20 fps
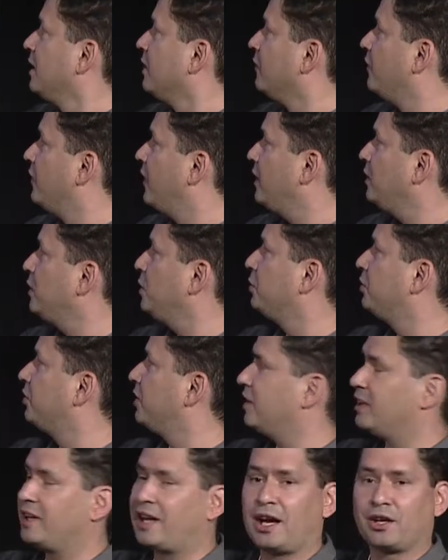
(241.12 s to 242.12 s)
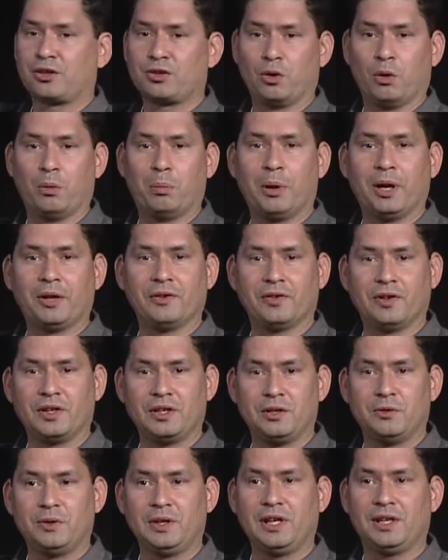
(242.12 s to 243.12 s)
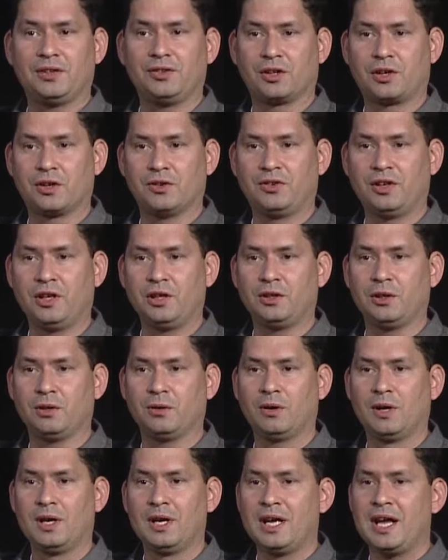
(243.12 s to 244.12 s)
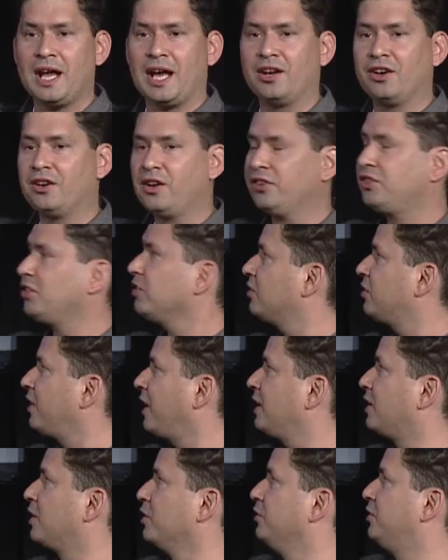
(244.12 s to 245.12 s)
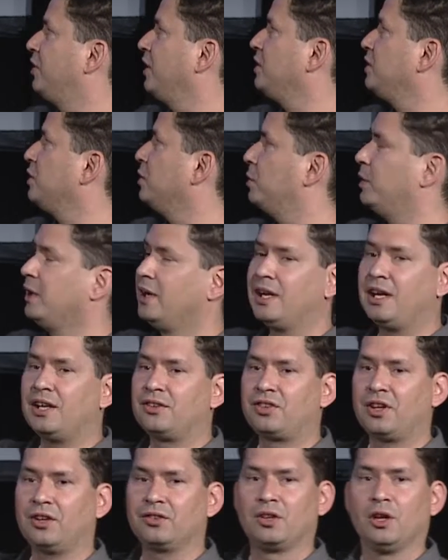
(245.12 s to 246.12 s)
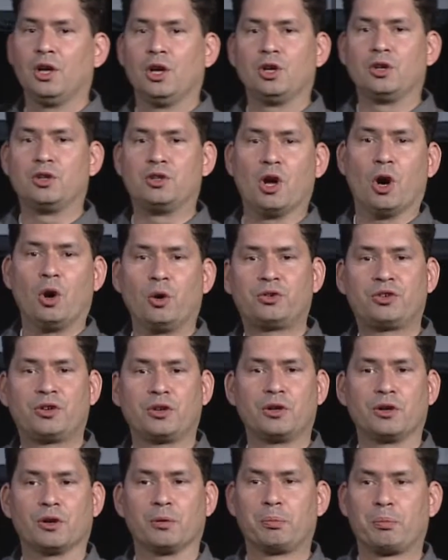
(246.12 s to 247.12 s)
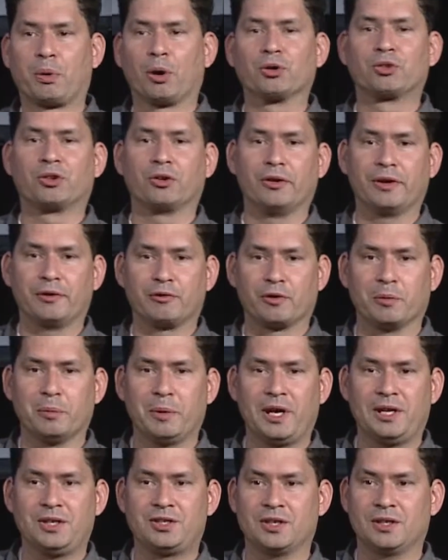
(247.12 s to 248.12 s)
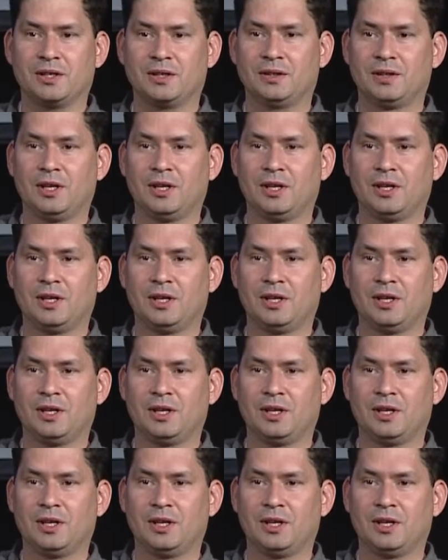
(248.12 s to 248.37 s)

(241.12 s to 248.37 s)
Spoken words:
then you see the actual button that you need to continue. And it doesn't say continue, it says go to your personal information.